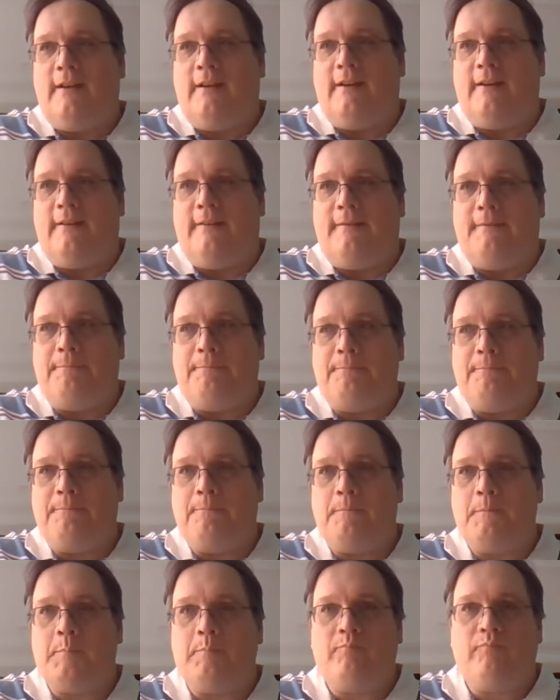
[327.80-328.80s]

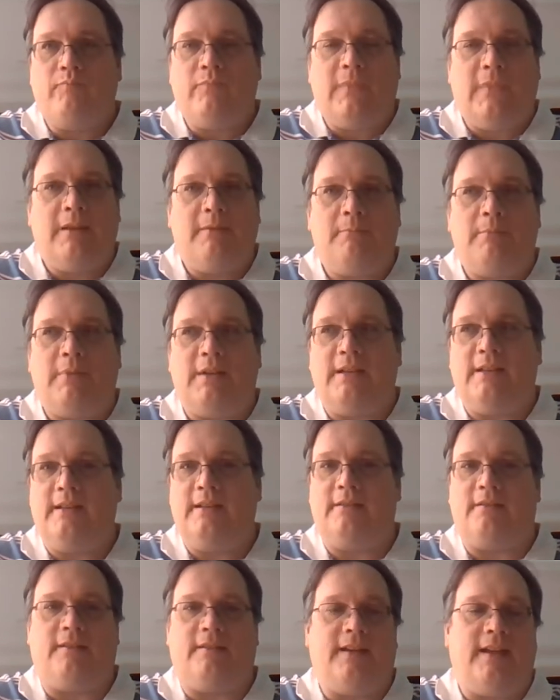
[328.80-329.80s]
But in
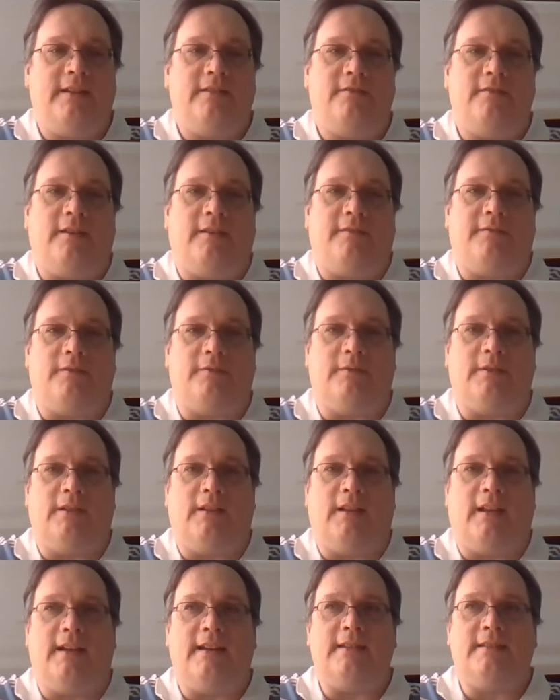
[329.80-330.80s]
either case, you have to
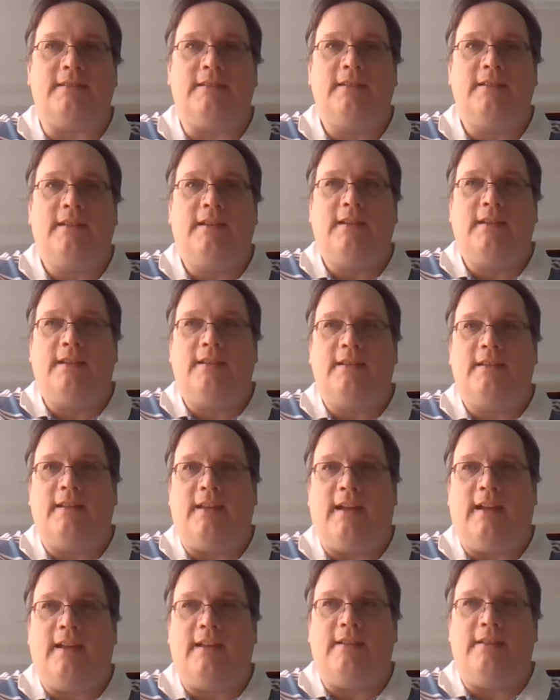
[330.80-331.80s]
realize
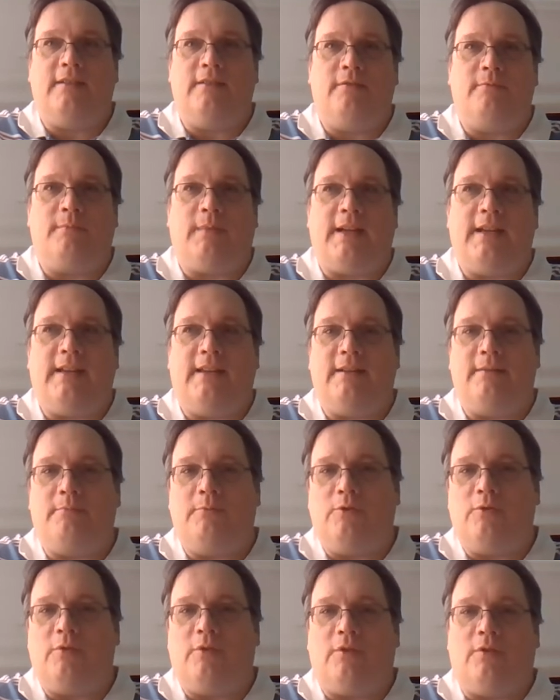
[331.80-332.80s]
that you might get
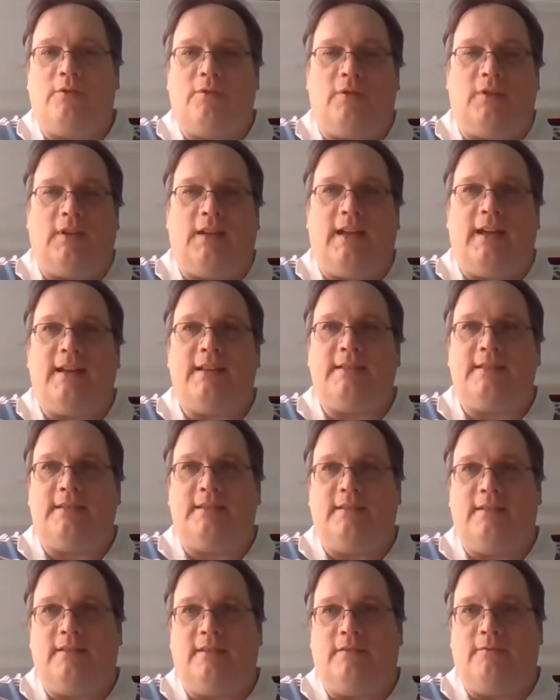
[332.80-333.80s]
more or
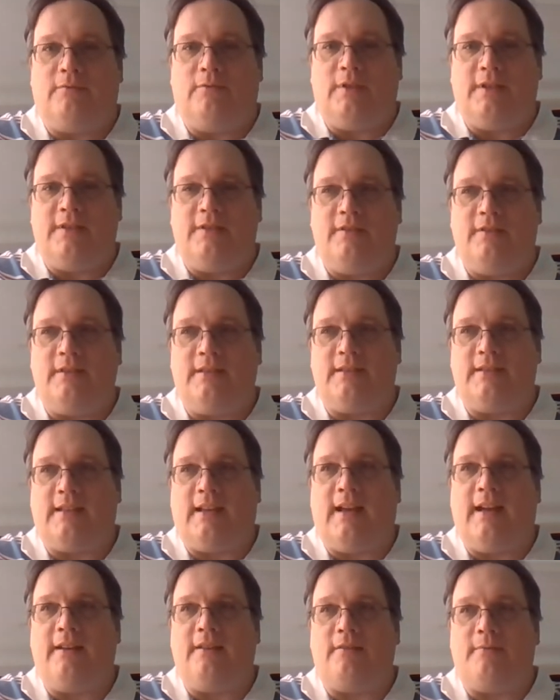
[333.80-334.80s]
less of what you
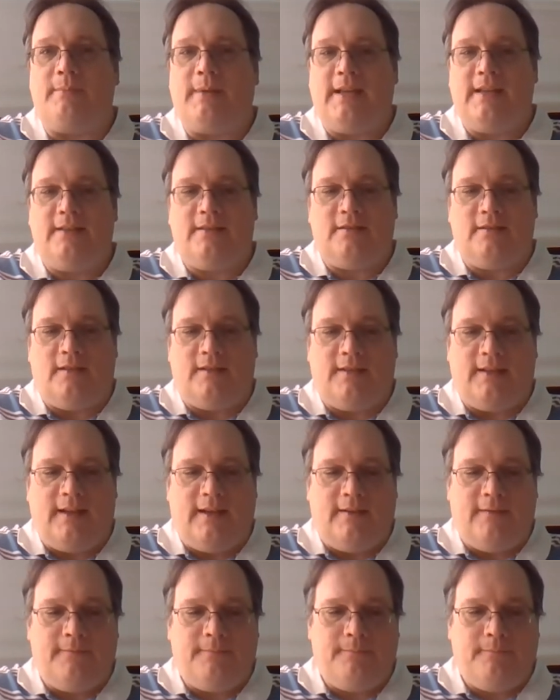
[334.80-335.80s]
desire based on
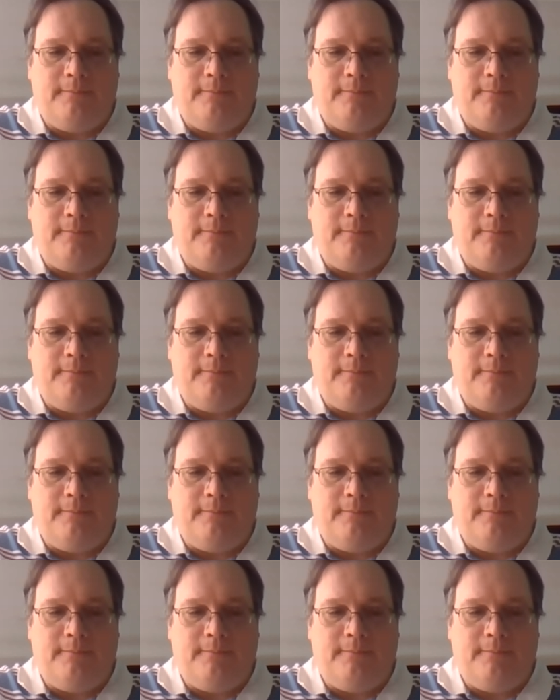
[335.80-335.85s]
that.